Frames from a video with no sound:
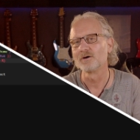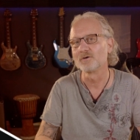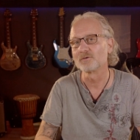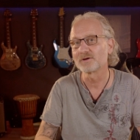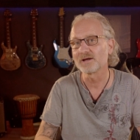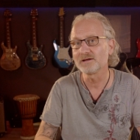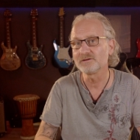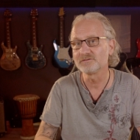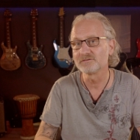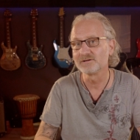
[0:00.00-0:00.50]

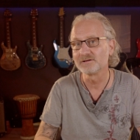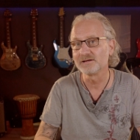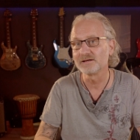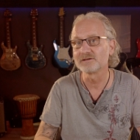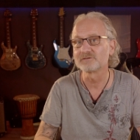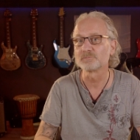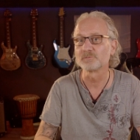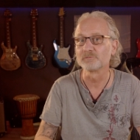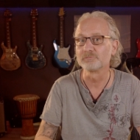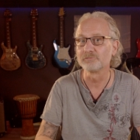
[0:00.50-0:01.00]
Occasionally
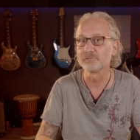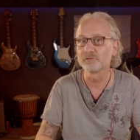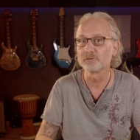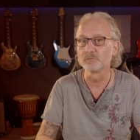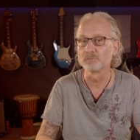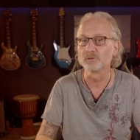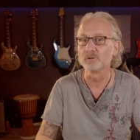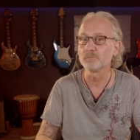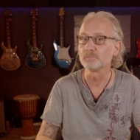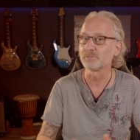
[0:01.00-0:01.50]
it's
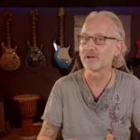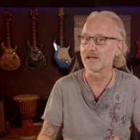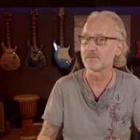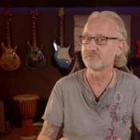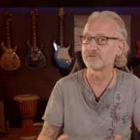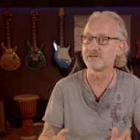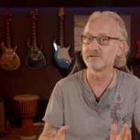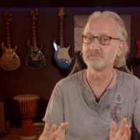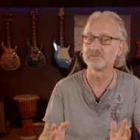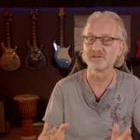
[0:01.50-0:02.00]
preferable,
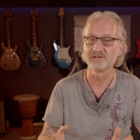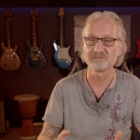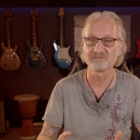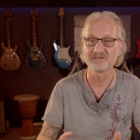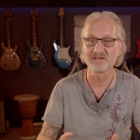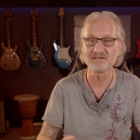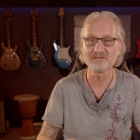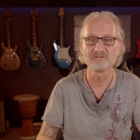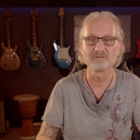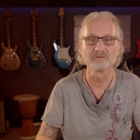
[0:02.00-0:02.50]
perhaps even
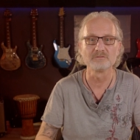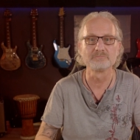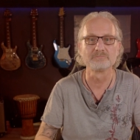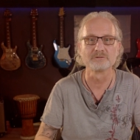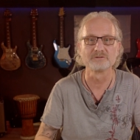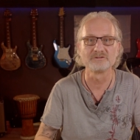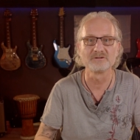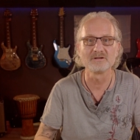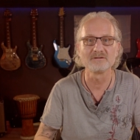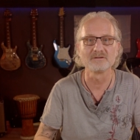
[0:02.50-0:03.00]
essential, for
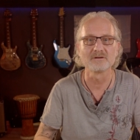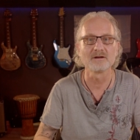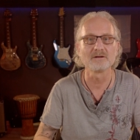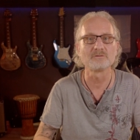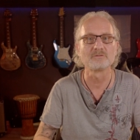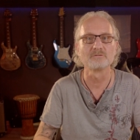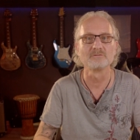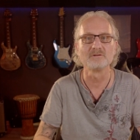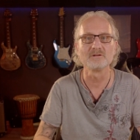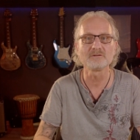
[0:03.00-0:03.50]
Jinja
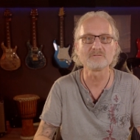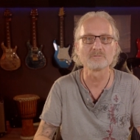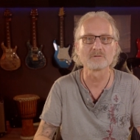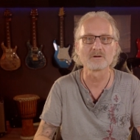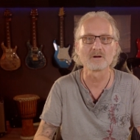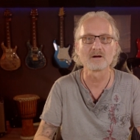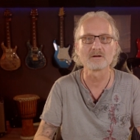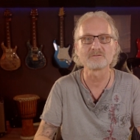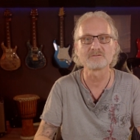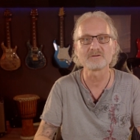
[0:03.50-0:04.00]
to
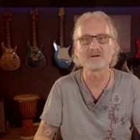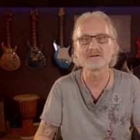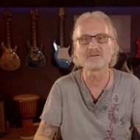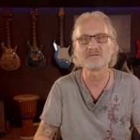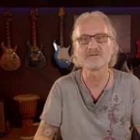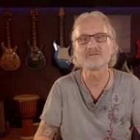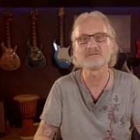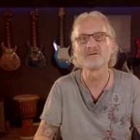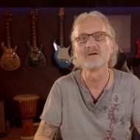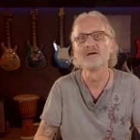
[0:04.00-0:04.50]
disregard
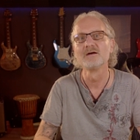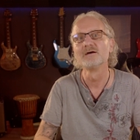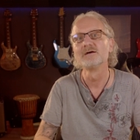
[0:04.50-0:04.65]
sections